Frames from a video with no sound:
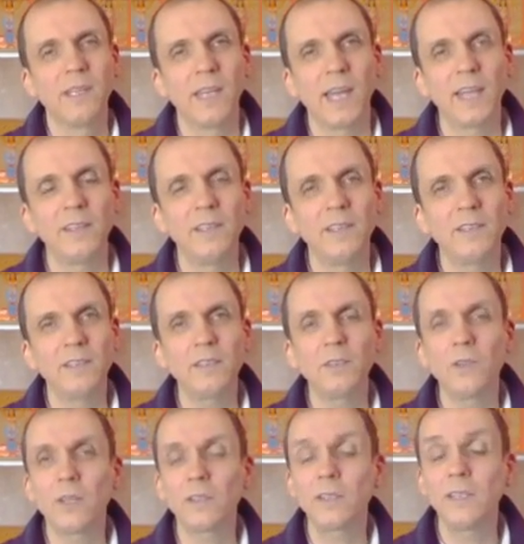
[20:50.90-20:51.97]
And he did
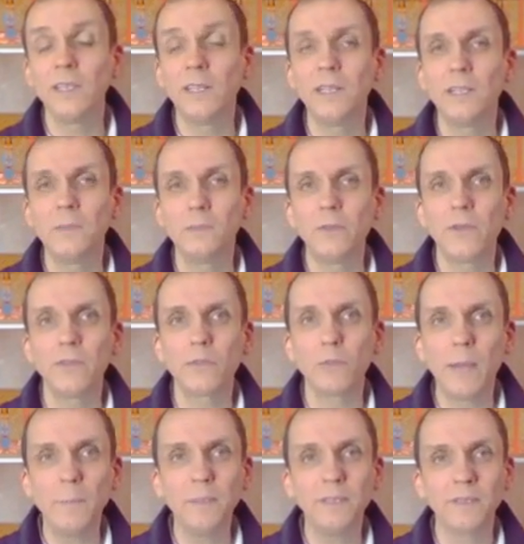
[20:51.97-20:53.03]
not kill him with
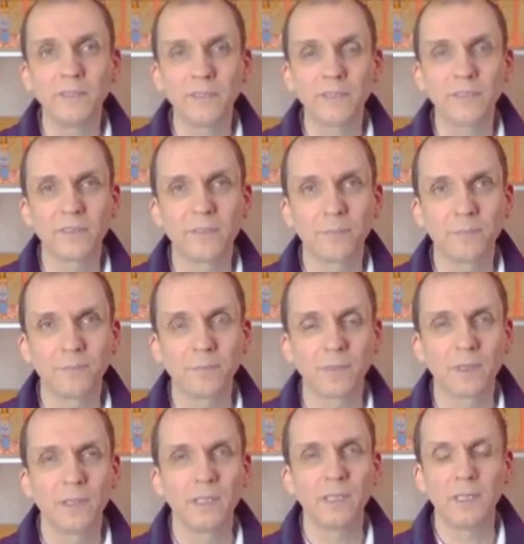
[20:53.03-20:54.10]
weapons.
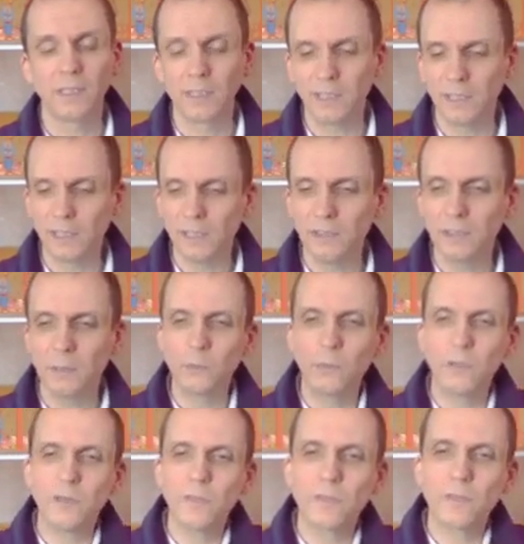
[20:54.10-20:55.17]
He killed him
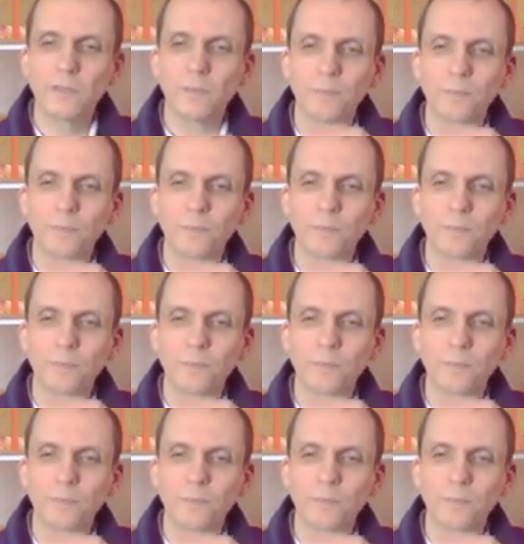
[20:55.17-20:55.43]
with